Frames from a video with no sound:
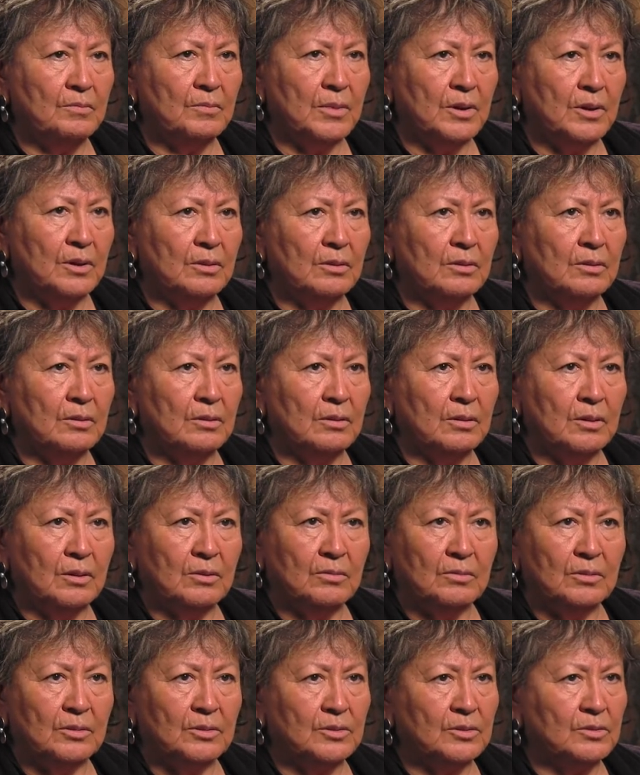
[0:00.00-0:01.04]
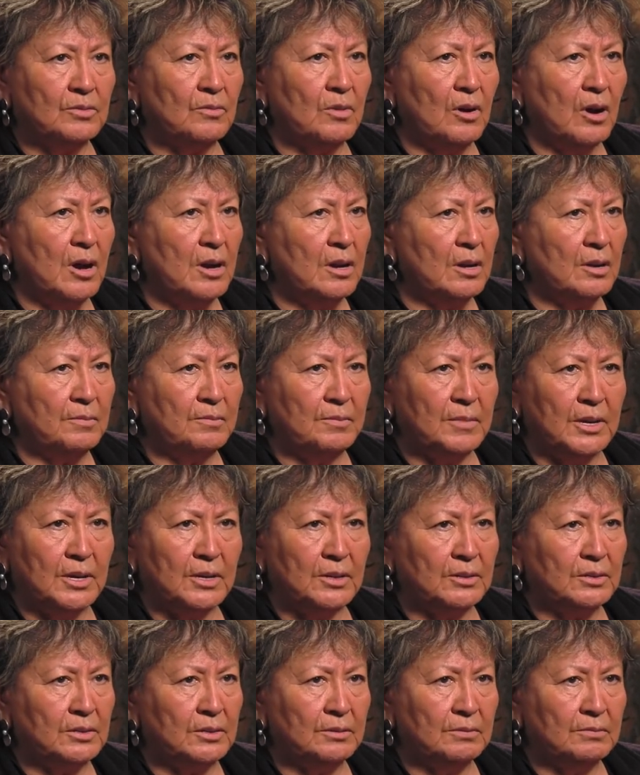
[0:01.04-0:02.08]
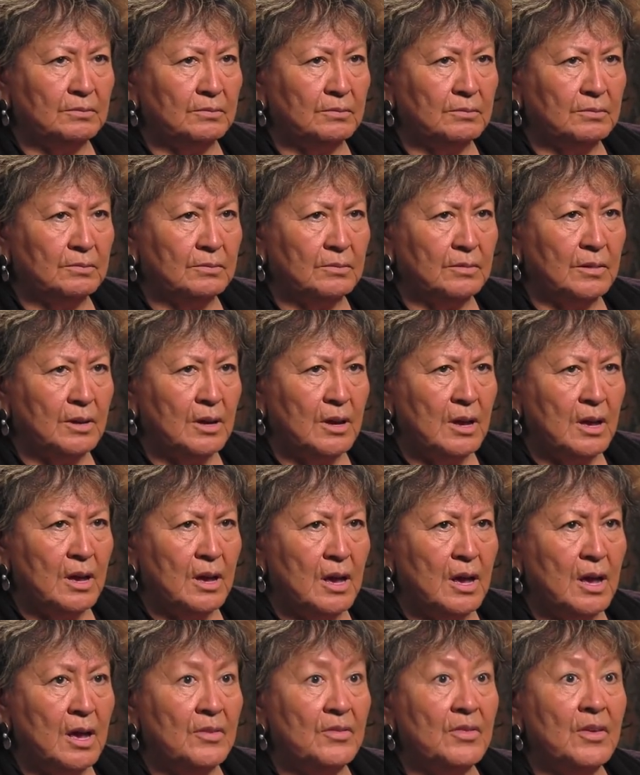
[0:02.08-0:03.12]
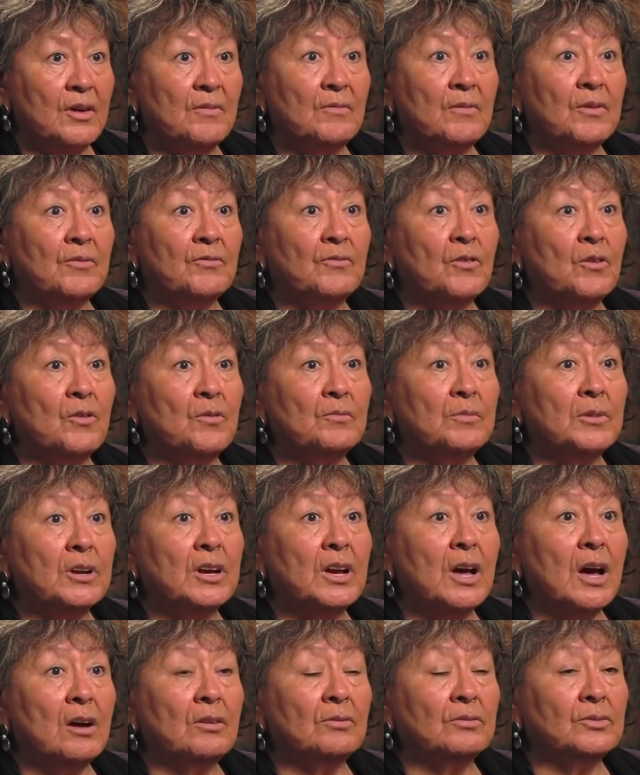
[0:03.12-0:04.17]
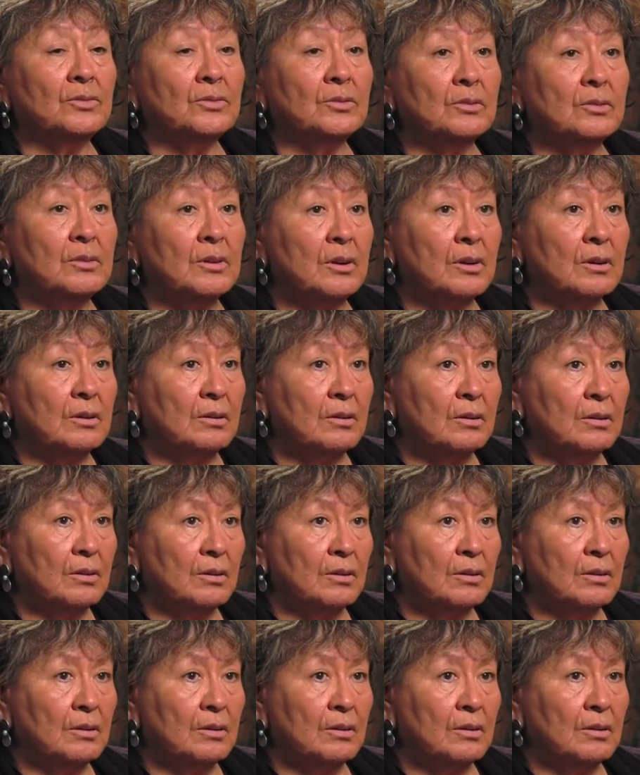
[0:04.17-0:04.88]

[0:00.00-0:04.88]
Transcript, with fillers: But it was quite amazing. Then we formed a council there.